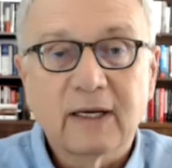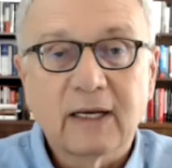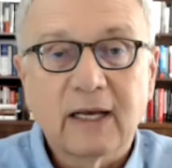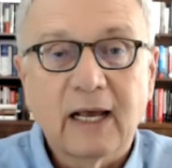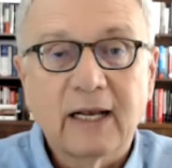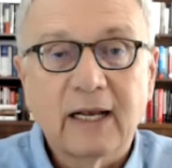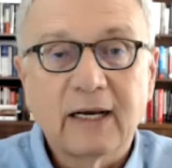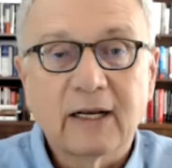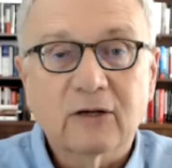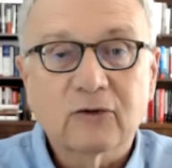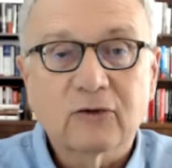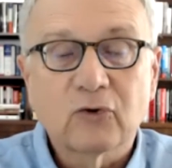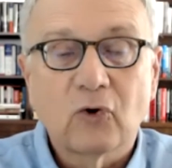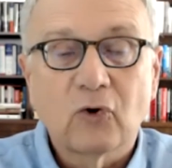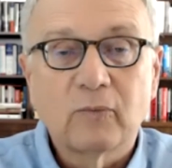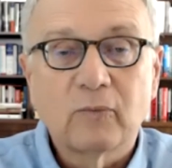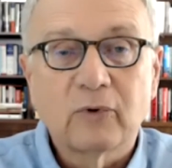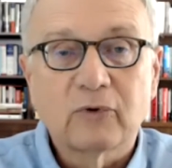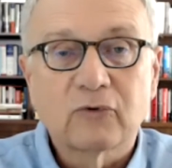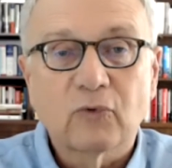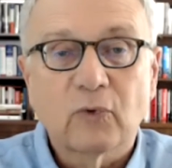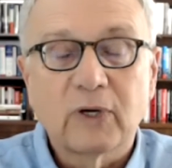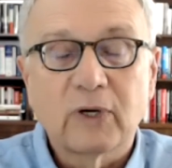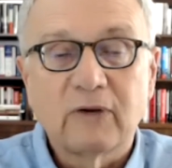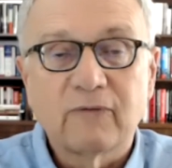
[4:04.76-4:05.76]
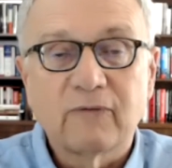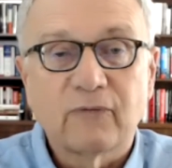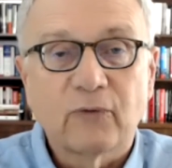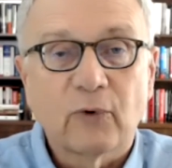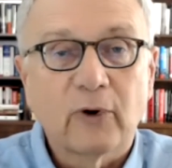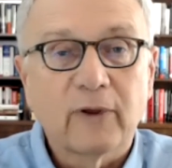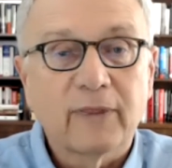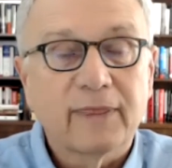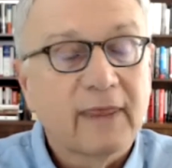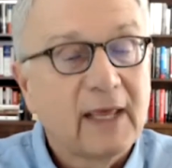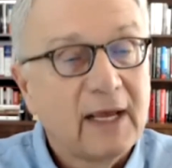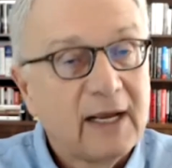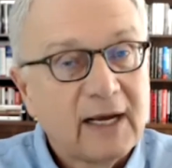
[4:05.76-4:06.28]
on October
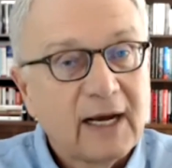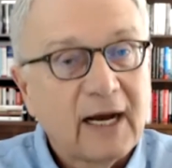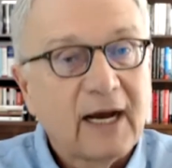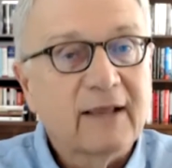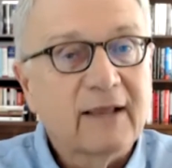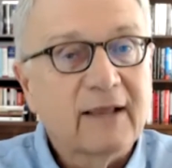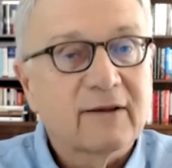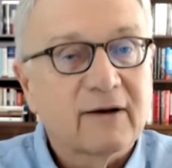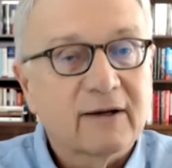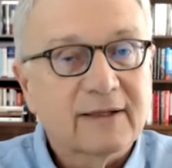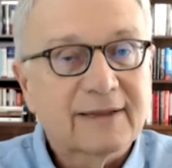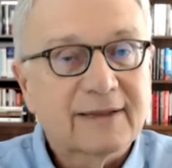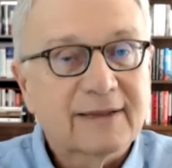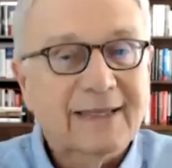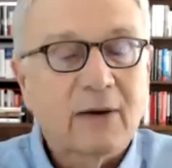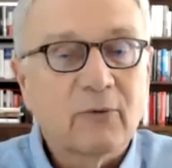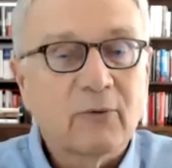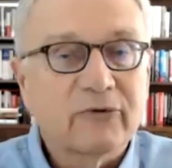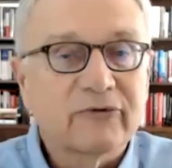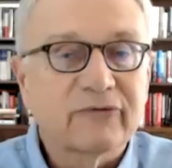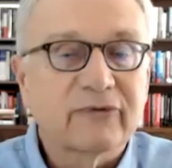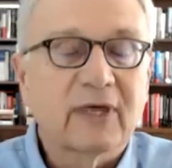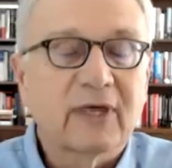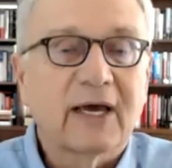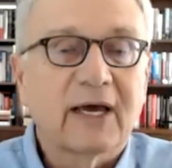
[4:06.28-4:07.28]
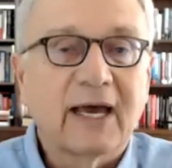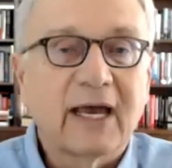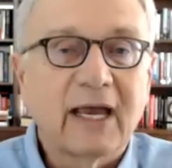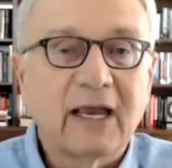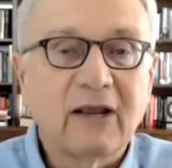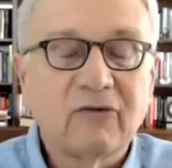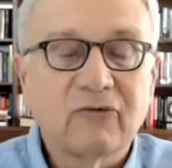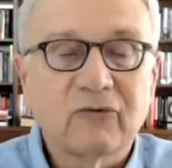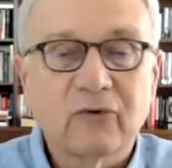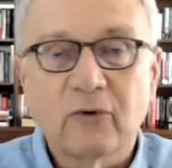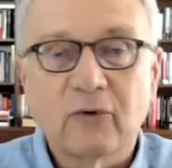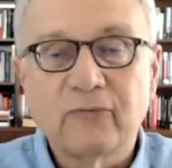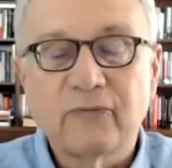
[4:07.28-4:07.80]
24th. I thought that was the
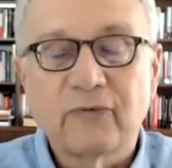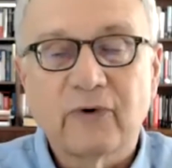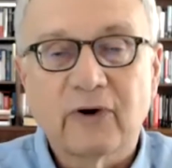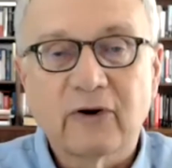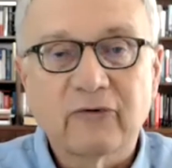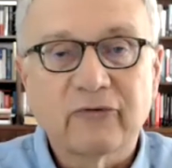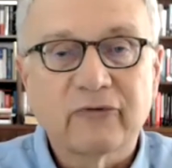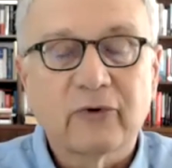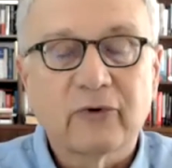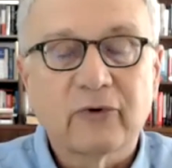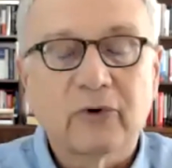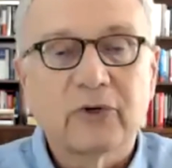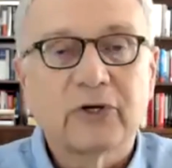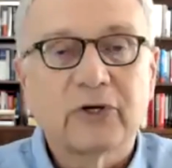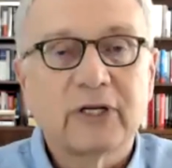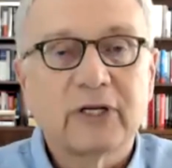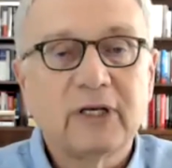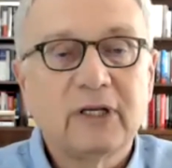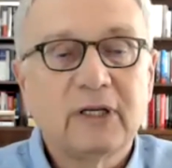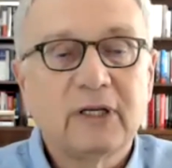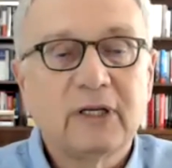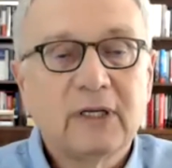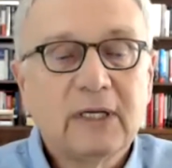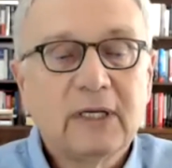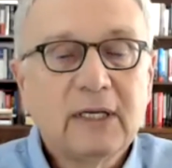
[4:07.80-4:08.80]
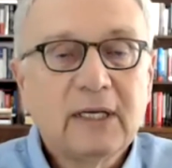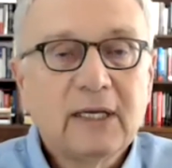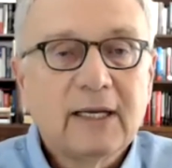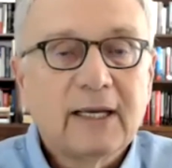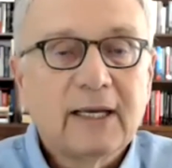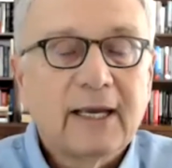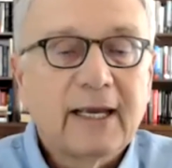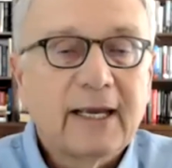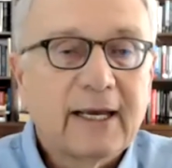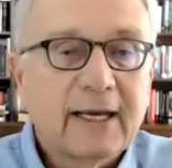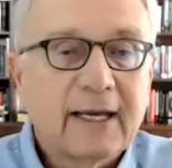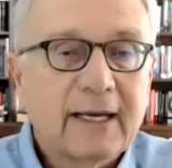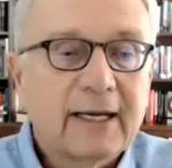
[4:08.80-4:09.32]
high. So far, so good.
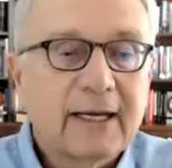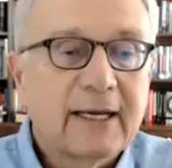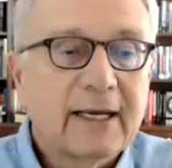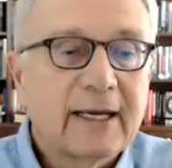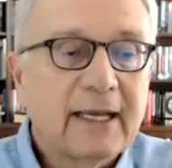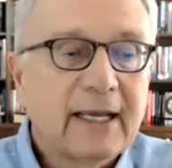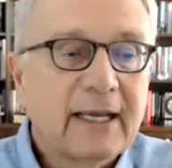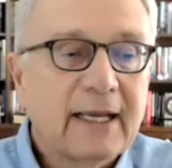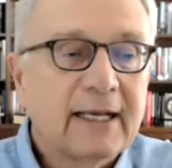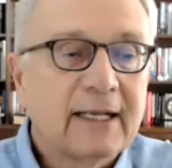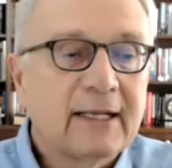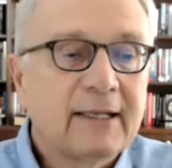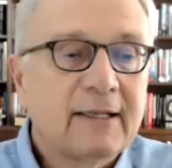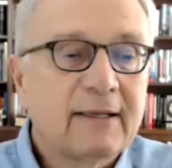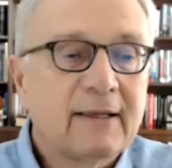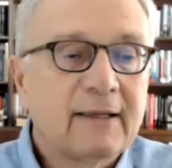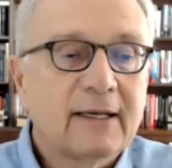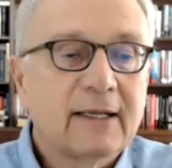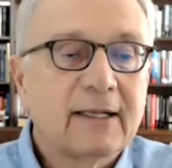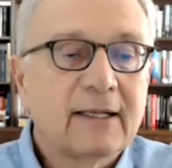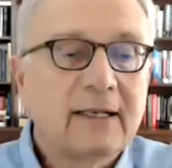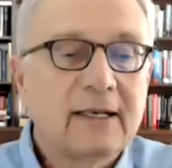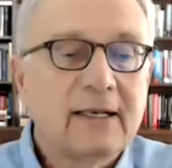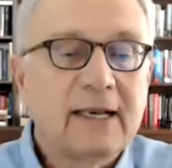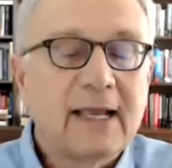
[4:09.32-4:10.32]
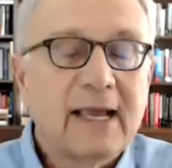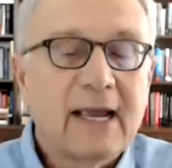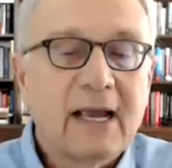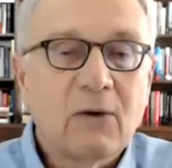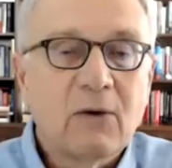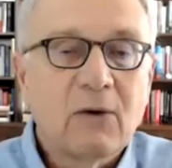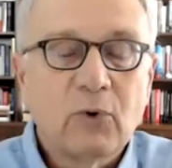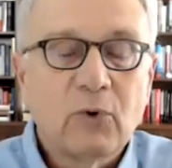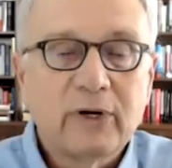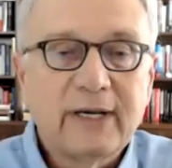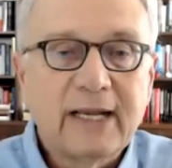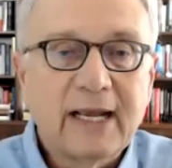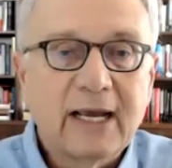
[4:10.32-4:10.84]
And
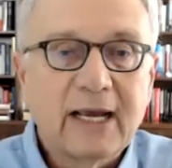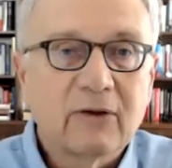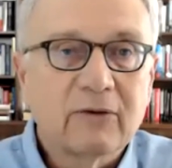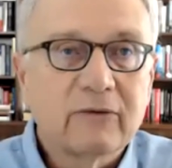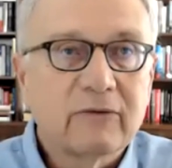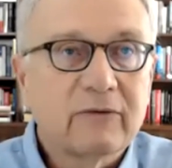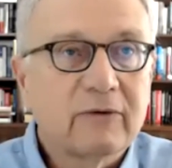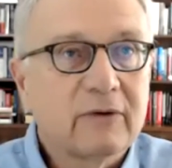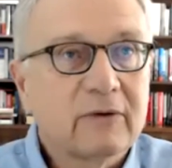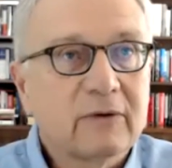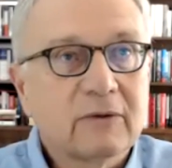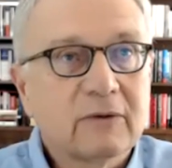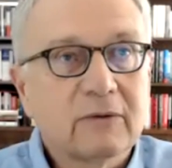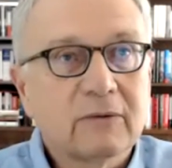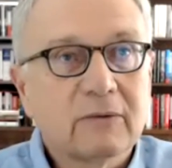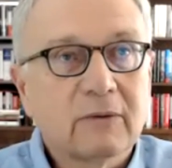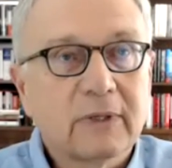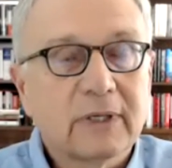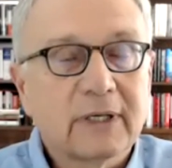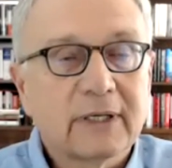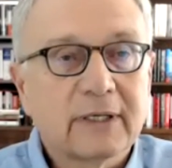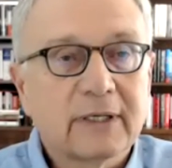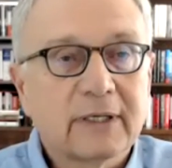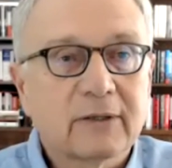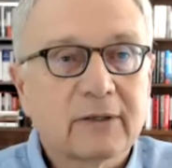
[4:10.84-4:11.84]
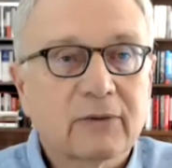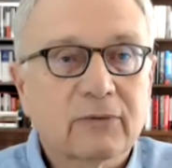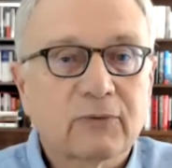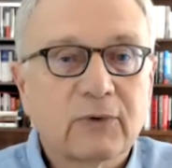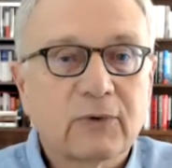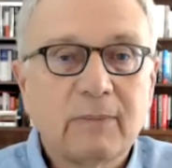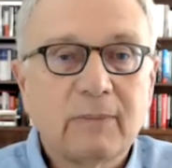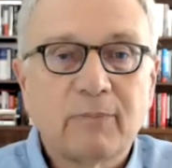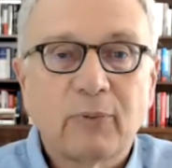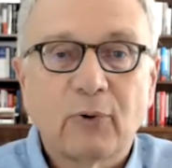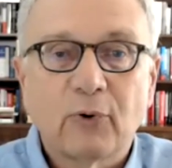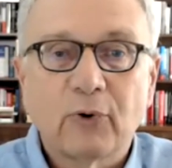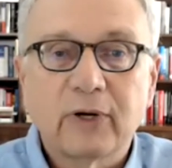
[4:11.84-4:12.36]
now we're down to
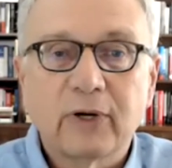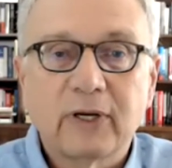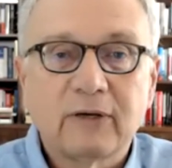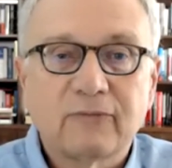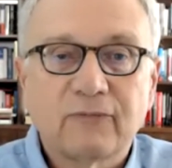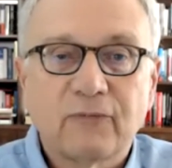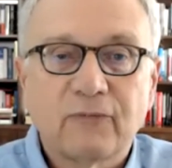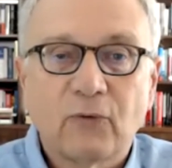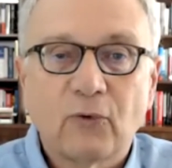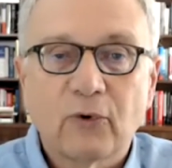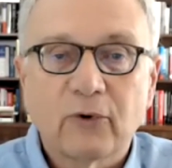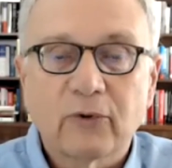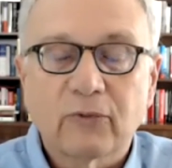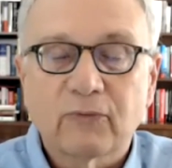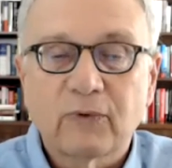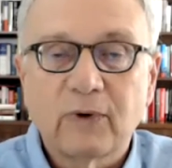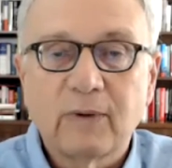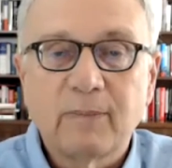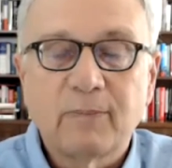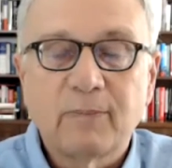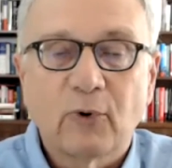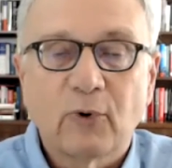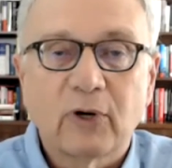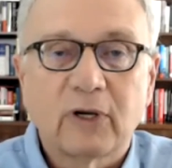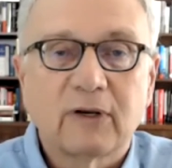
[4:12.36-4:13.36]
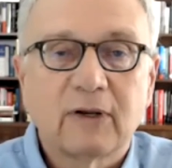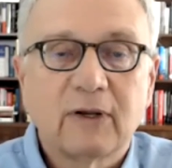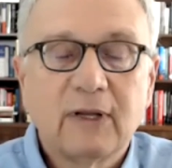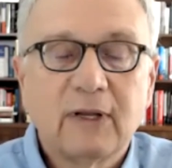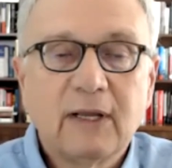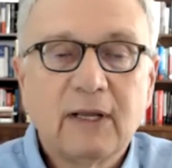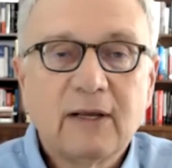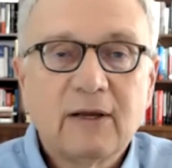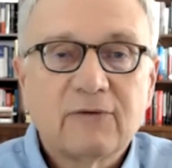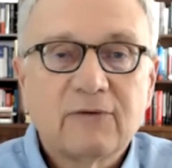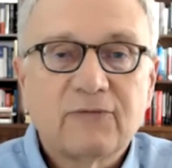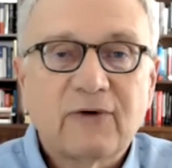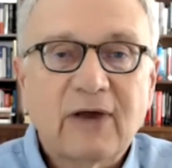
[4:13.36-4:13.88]
3.4,
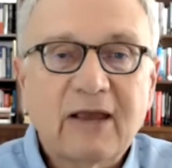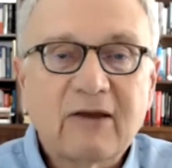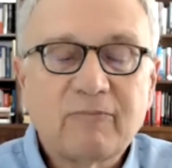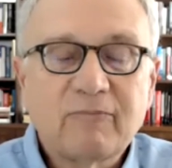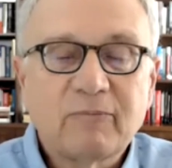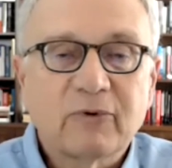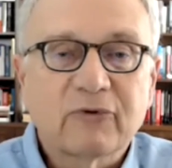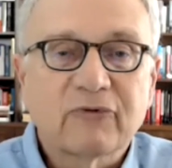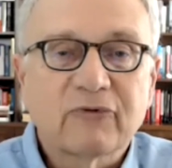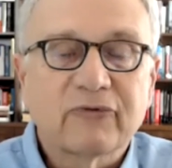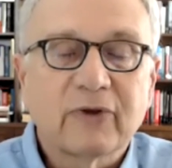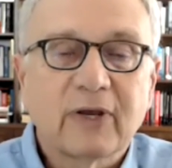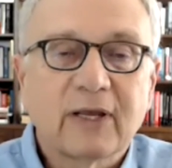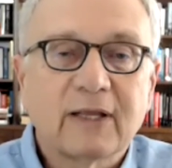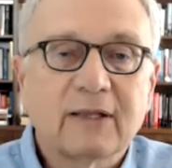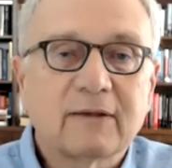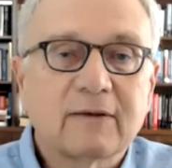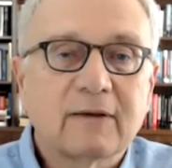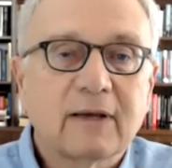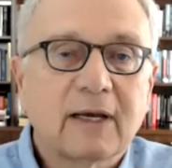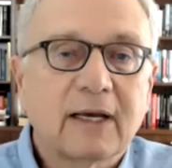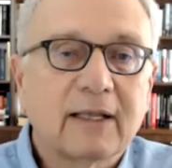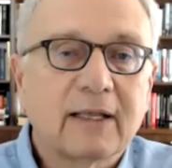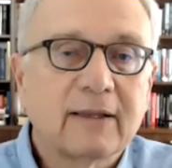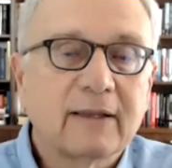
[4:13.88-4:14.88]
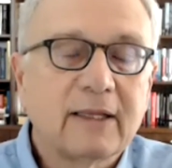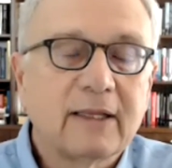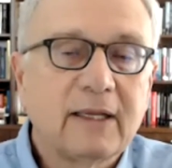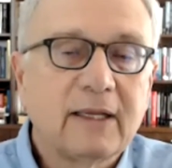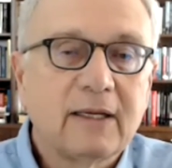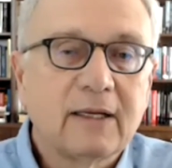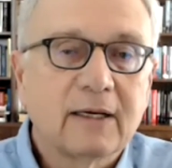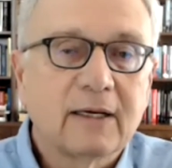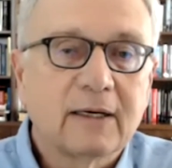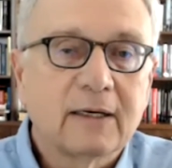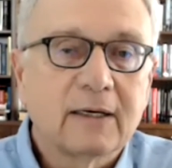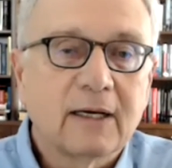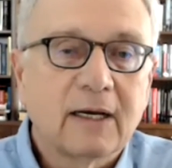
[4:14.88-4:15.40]
3.5% on
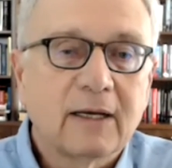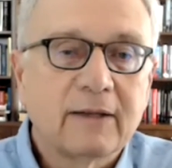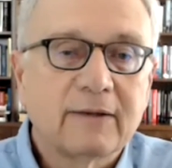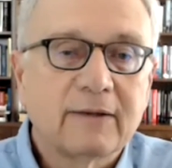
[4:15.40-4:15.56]
the